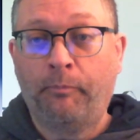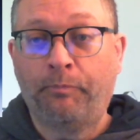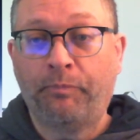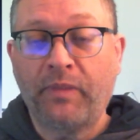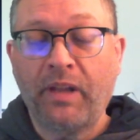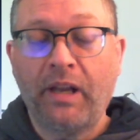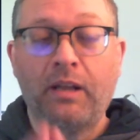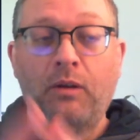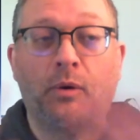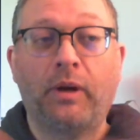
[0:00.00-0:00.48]

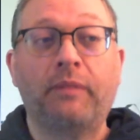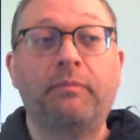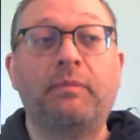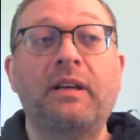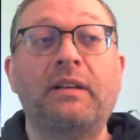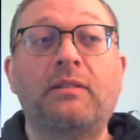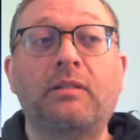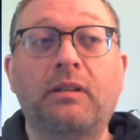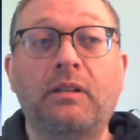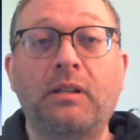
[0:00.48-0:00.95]
Anyway,
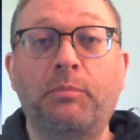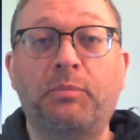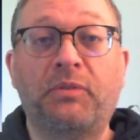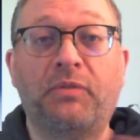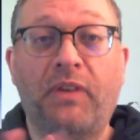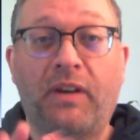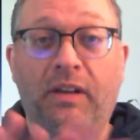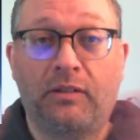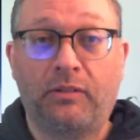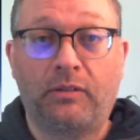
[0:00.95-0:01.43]
that's
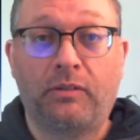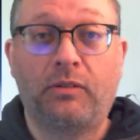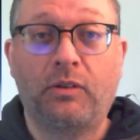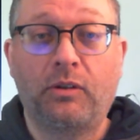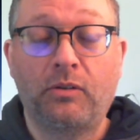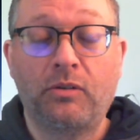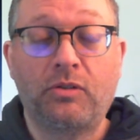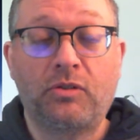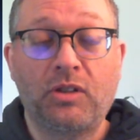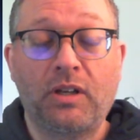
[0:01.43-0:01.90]
Eclipse Phase.
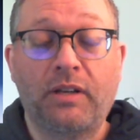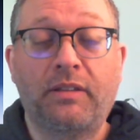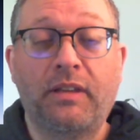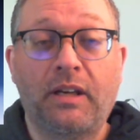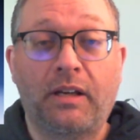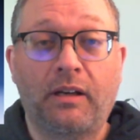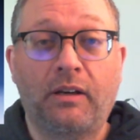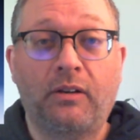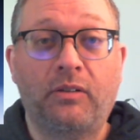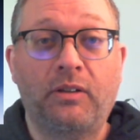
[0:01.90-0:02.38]
So check
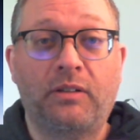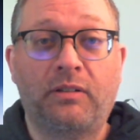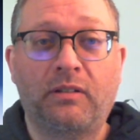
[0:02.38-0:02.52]
that out.